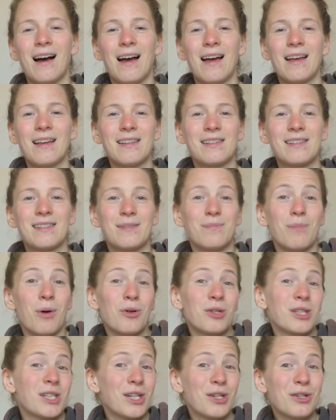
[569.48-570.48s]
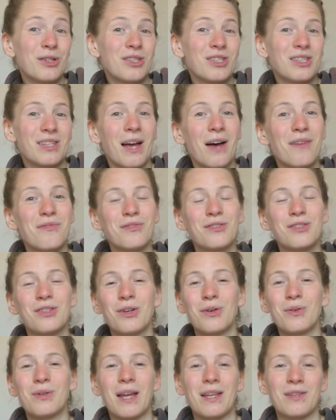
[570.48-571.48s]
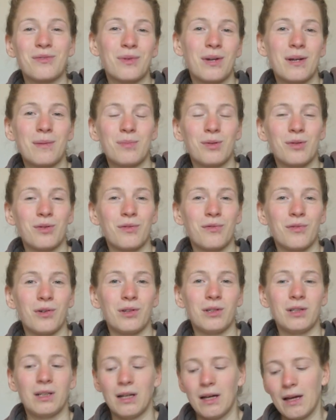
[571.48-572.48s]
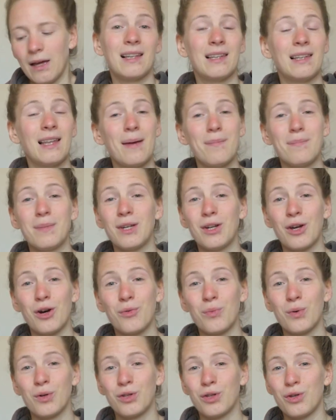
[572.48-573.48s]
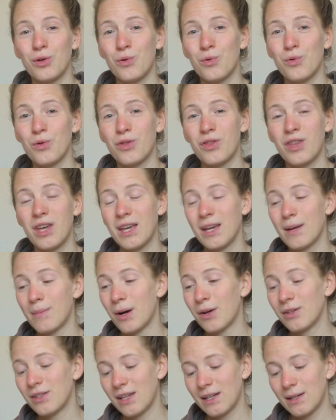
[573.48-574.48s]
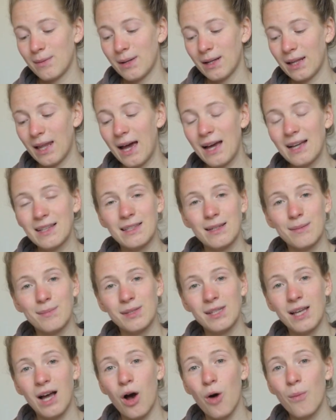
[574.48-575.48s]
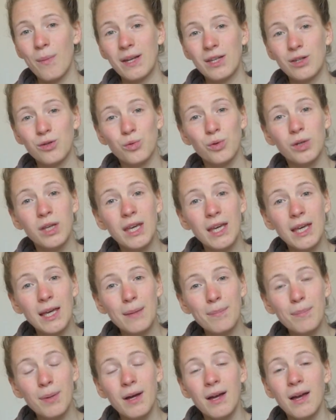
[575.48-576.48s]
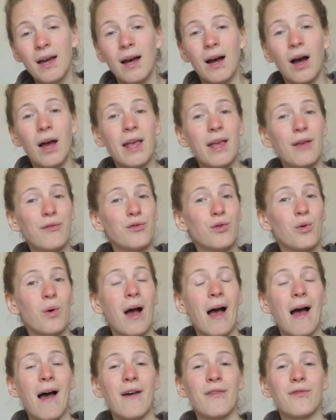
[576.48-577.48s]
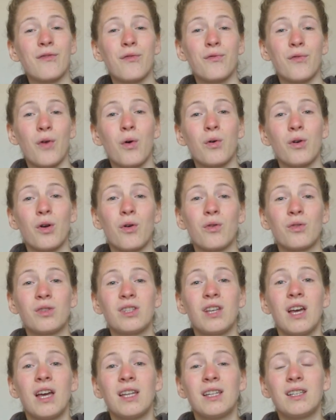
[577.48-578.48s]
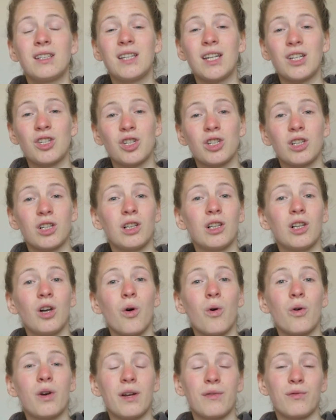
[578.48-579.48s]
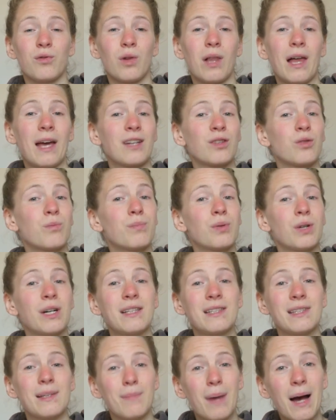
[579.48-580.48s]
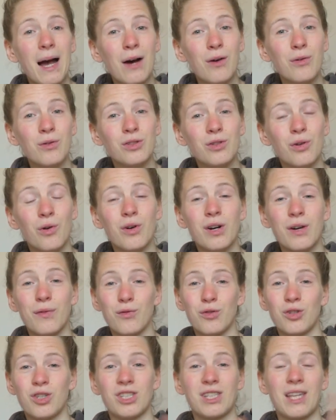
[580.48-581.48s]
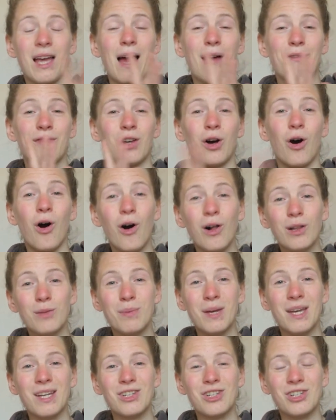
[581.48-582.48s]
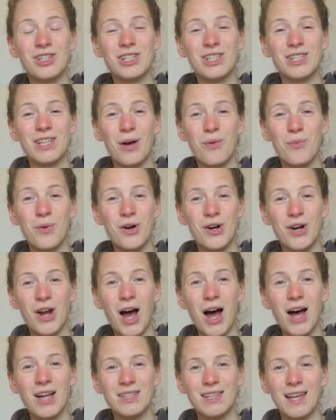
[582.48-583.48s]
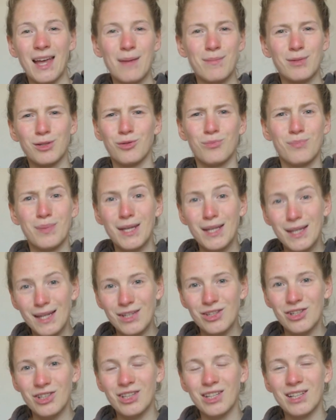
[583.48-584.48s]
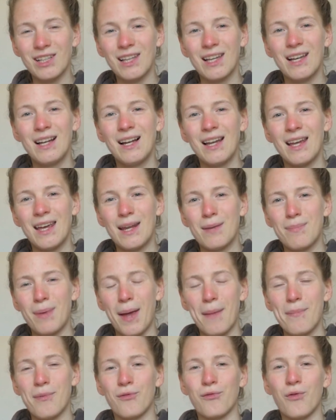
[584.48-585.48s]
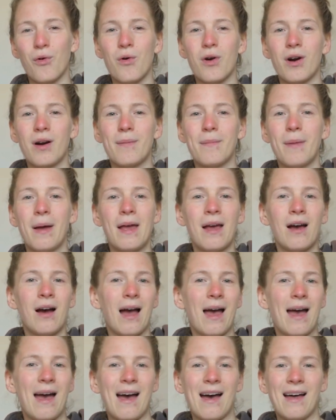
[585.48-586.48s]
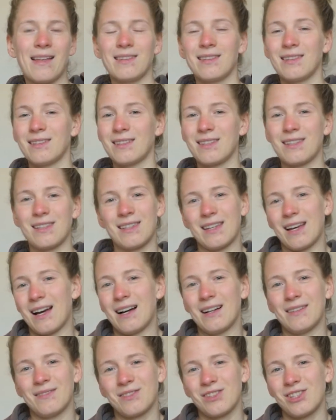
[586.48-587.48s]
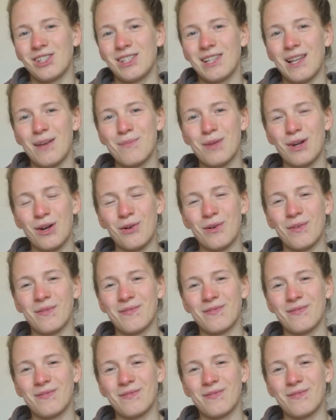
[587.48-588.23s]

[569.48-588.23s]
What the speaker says: it's mostly good stuff, so that's really beautiful. Let me know what you think about sentimental items, how many you keep, if you have photos digital, or if you like to print them out, or if you just have the old pictures that were not able to be digital in paper form. And yeah, just let me know.